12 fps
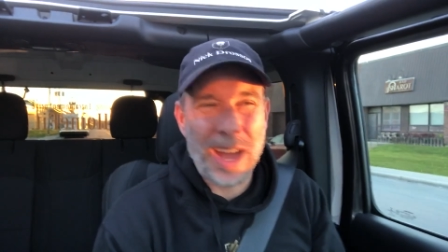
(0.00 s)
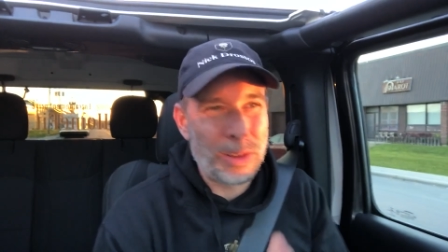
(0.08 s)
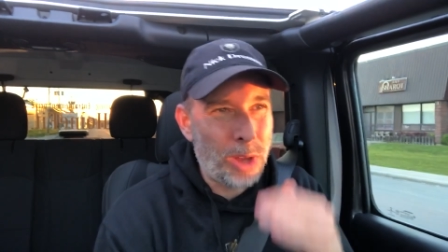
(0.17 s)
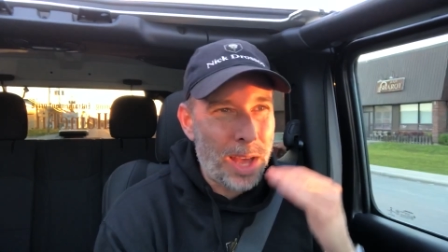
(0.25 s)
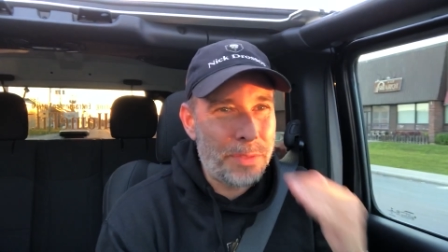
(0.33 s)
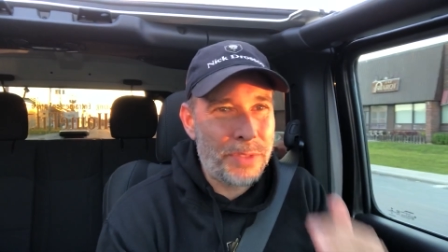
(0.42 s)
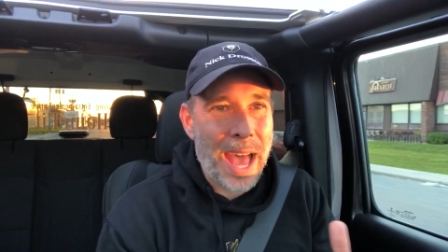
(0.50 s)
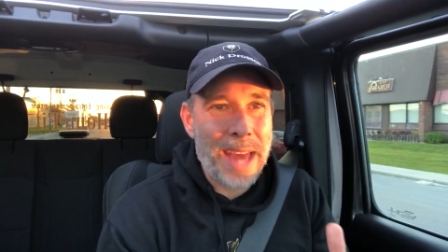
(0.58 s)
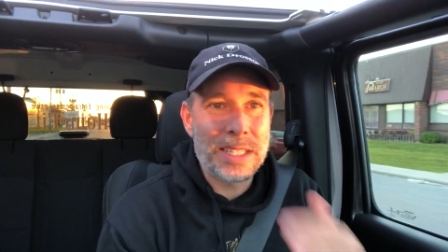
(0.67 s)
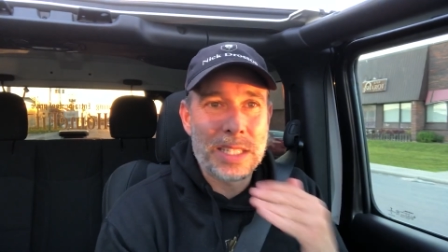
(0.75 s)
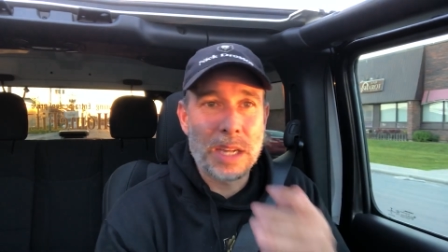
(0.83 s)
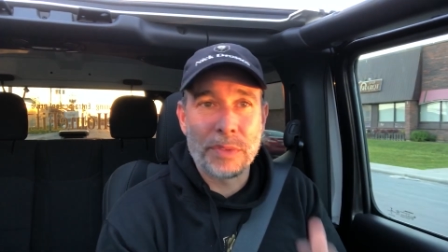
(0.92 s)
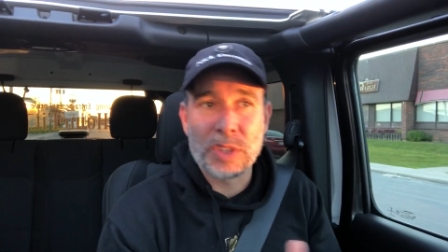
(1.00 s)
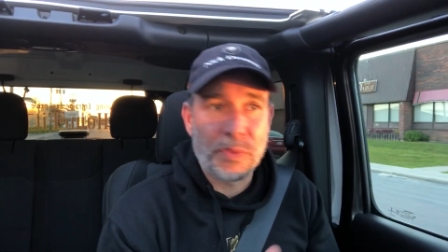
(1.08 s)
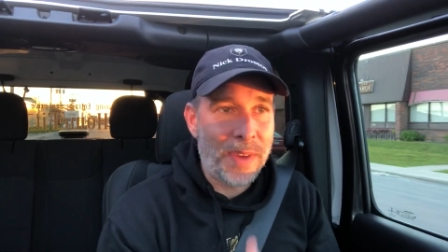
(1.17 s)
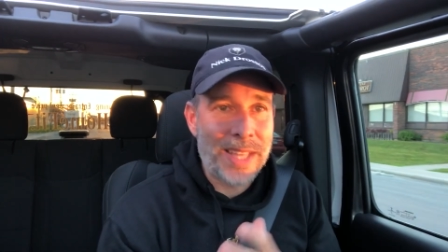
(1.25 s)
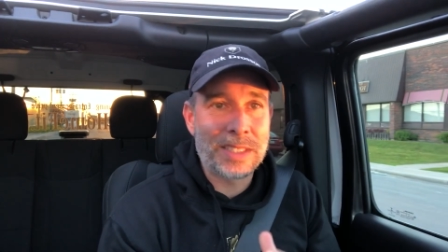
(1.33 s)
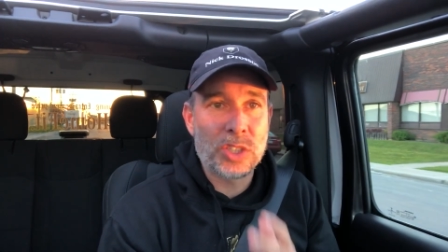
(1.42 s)
A lot of that is
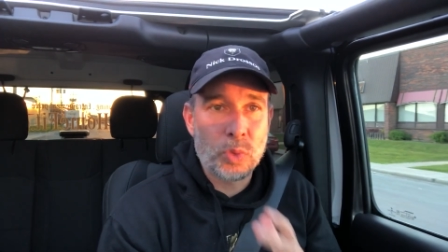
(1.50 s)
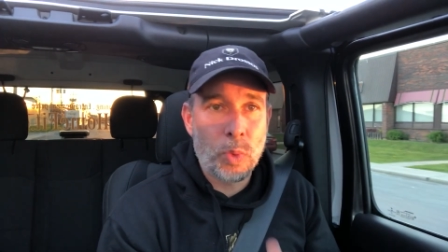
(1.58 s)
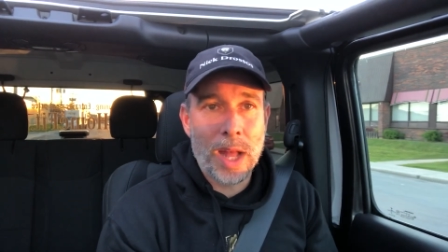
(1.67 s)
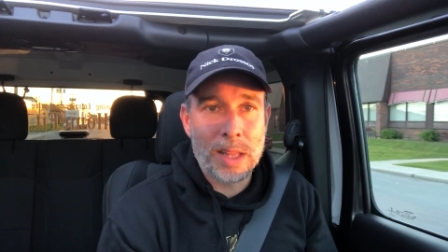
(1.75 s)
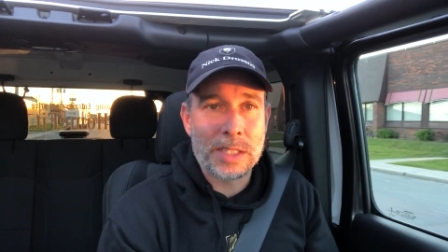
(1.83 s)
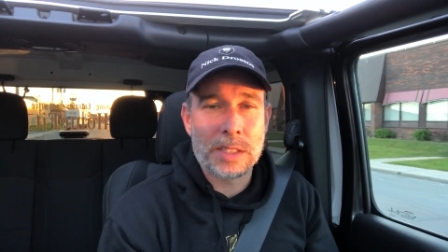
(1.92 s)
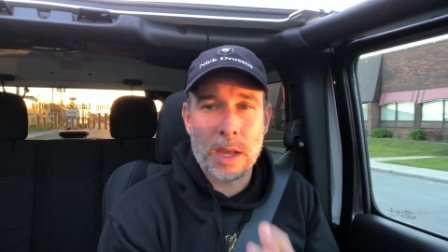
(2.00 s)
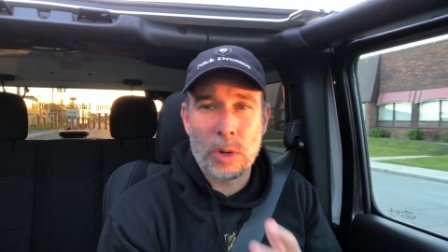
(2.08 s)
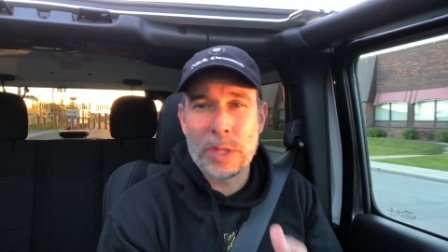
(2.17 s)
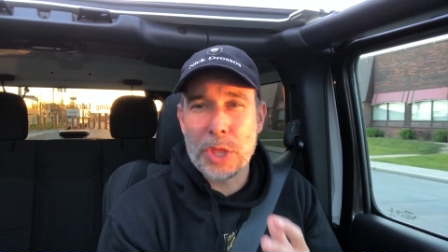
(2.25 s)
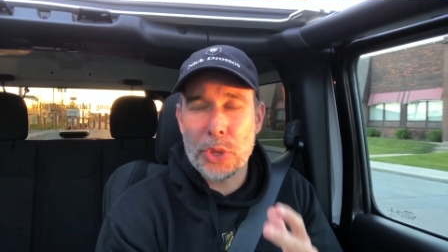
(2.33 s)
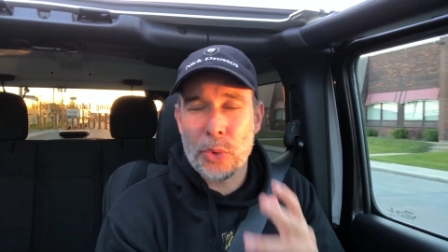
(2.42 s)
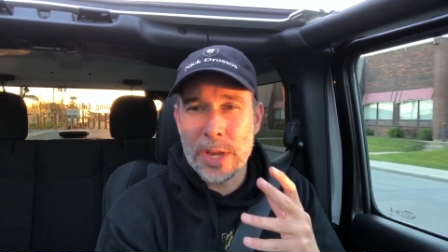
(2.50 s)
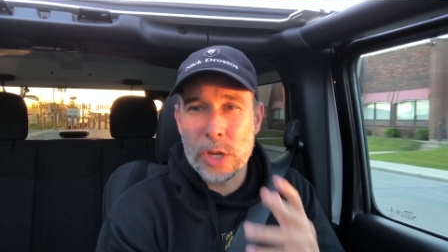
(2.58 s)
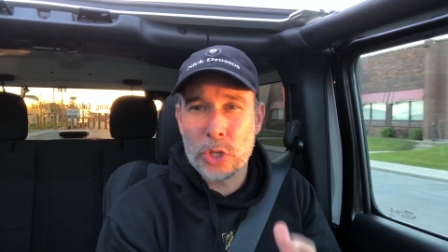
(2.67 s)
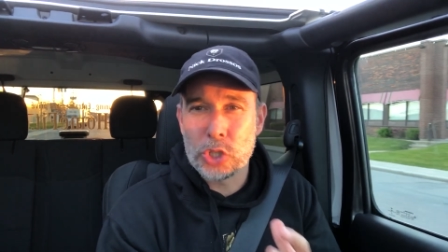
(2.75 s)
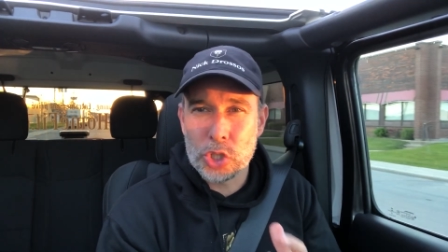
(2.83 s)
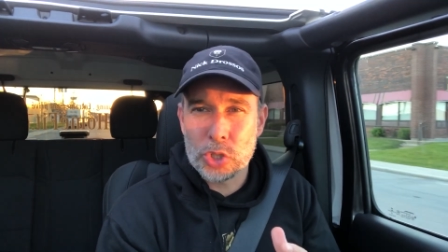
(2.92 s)
self-defense as well. It's not only throwing a
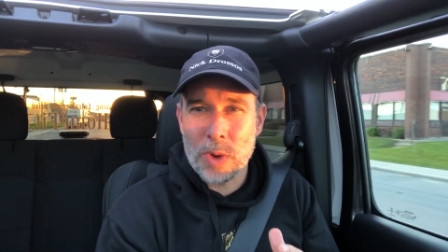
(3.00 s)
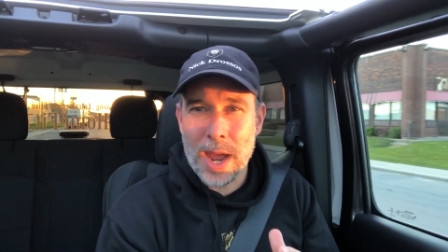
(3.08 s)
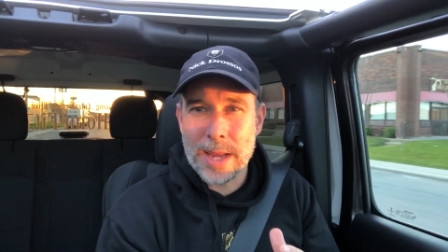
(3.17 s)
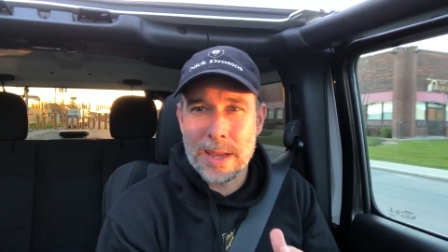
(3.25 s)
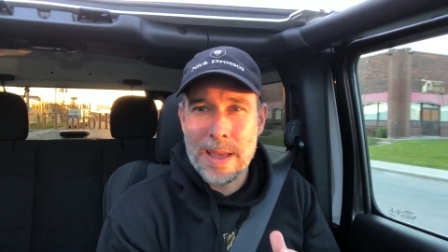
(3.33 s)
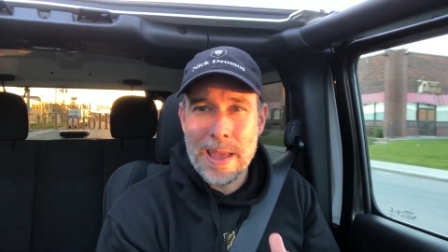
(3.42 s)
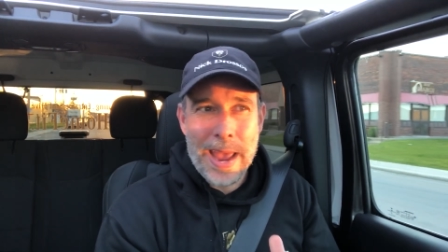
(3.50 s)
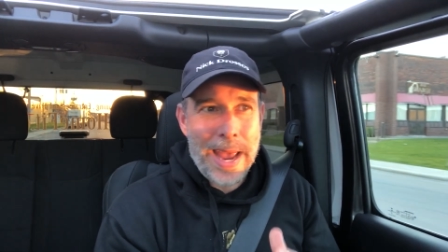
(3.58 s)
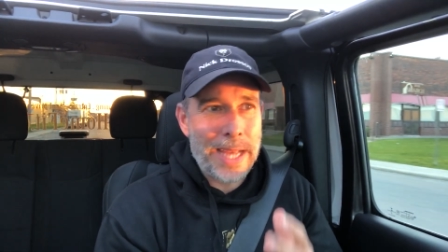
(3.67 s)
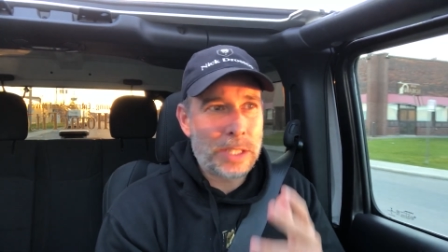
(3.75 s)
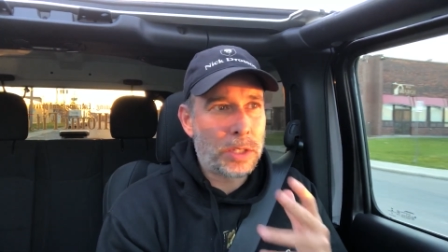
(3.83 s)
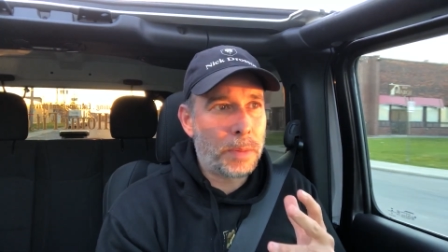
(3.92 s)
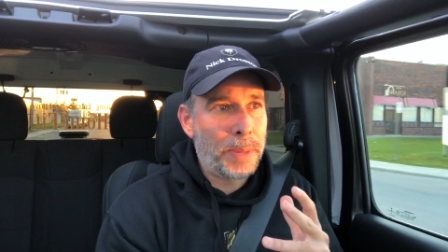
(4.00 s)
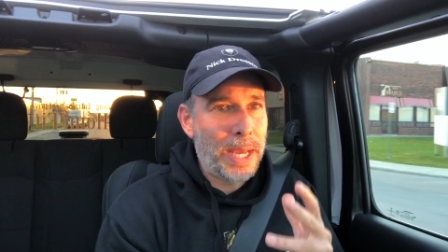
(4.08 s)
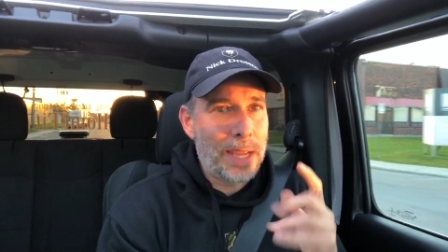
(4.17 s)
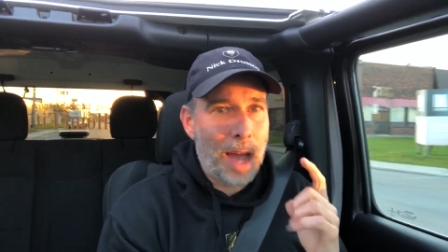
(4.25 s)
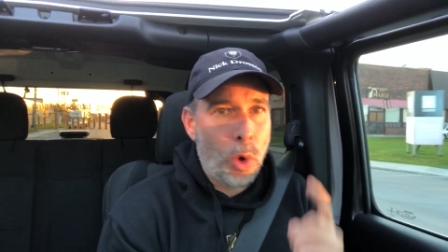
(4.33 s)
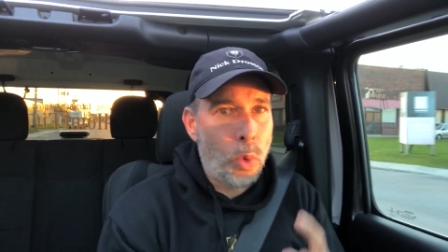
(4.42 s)
good strike, is to
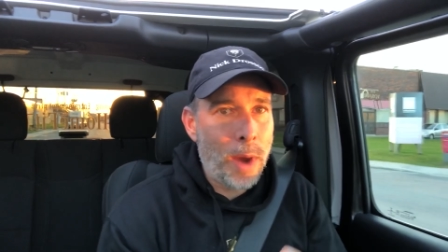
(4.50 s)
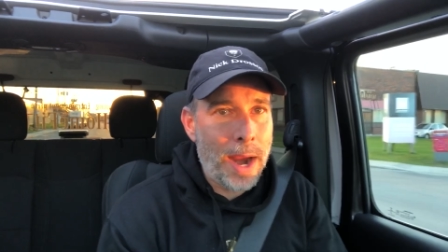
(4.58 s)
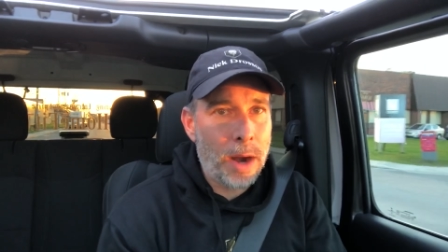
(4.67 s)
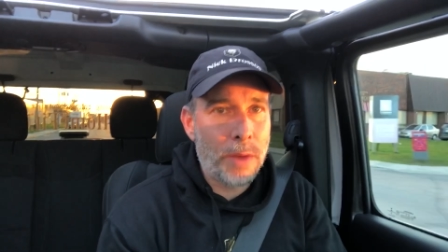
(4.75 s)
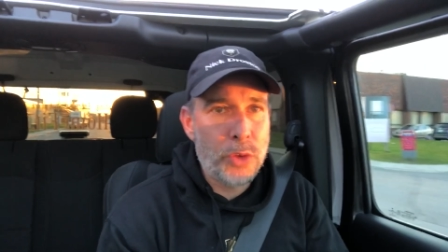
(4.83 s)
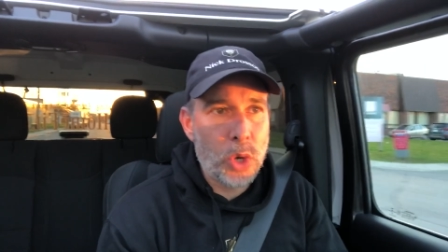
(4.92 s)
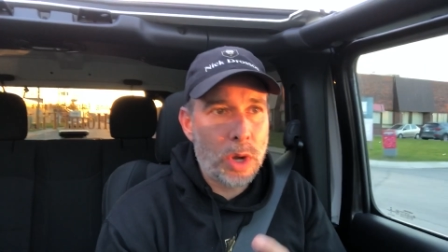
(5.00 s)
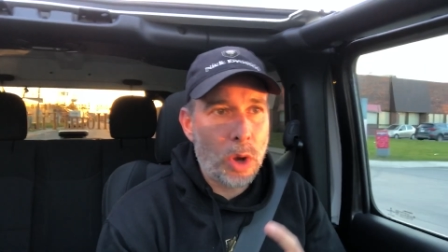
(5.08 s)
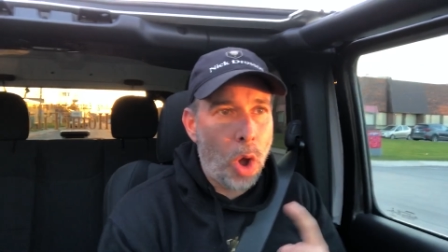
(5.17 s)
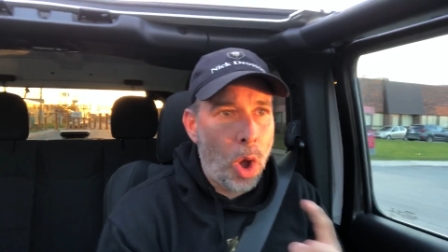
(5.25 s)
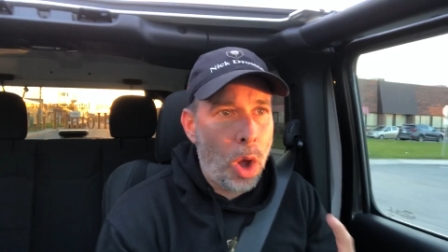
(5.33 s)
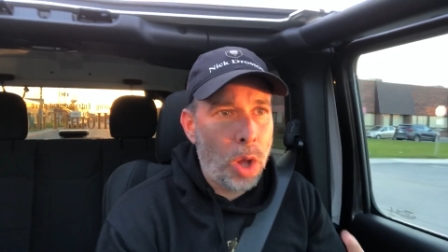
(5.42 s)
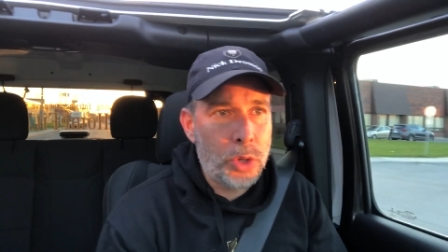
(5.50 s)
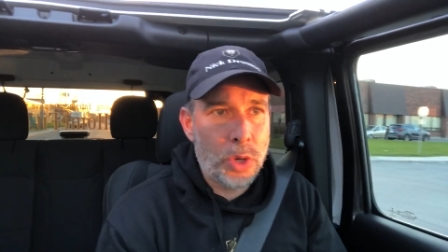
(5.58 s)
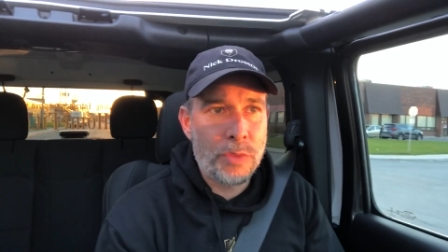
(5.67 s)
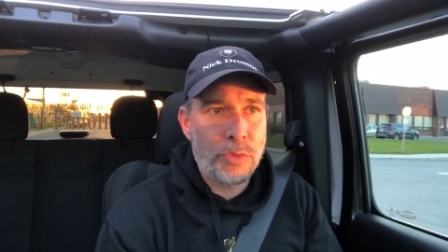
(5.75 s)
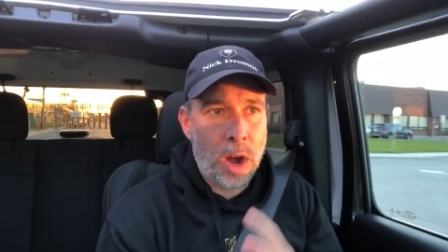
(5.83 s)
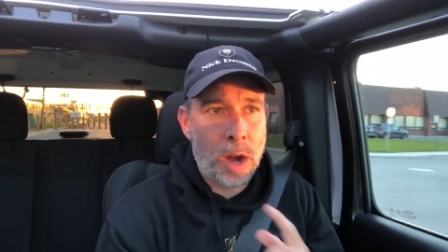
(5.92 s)
be aware of your all your
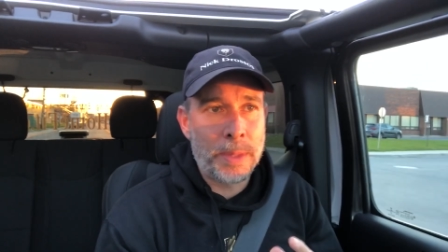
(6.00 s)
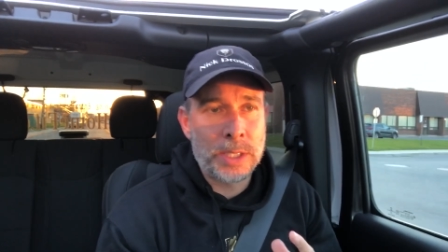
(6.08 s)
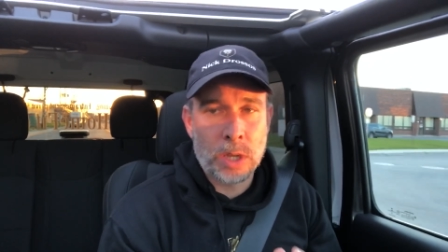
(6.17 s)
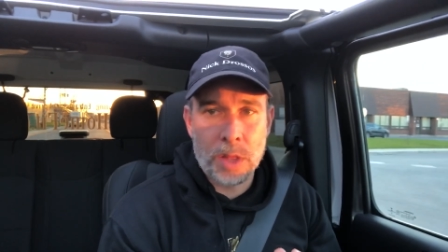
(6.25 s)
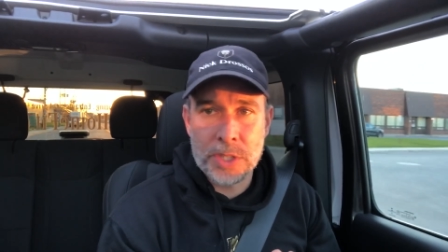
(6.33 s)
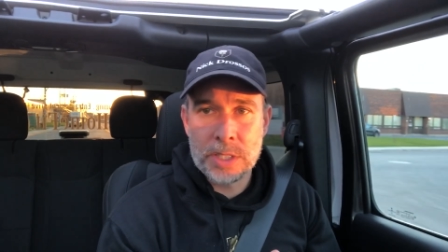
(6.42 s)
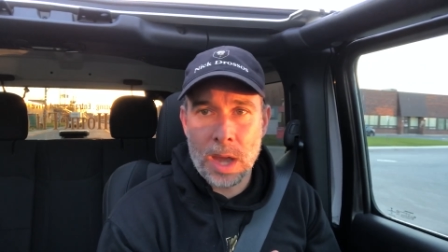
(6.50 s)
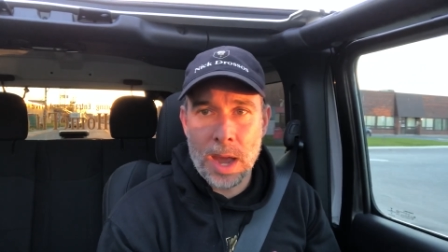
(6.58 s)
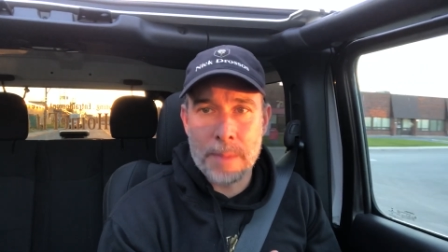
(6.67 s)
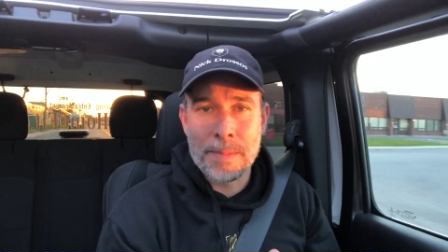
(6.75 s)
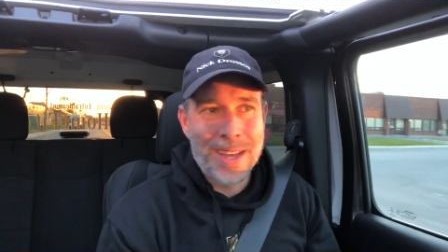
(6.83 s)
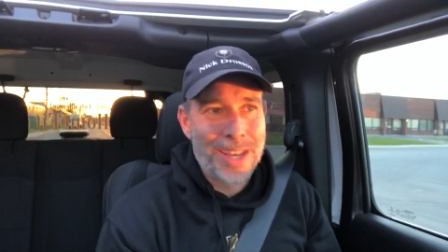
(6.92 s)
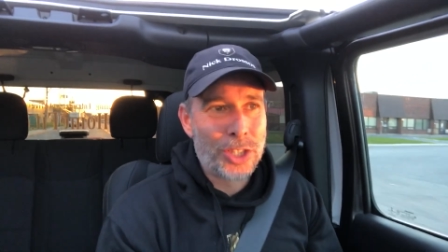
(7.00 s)
environments all the time.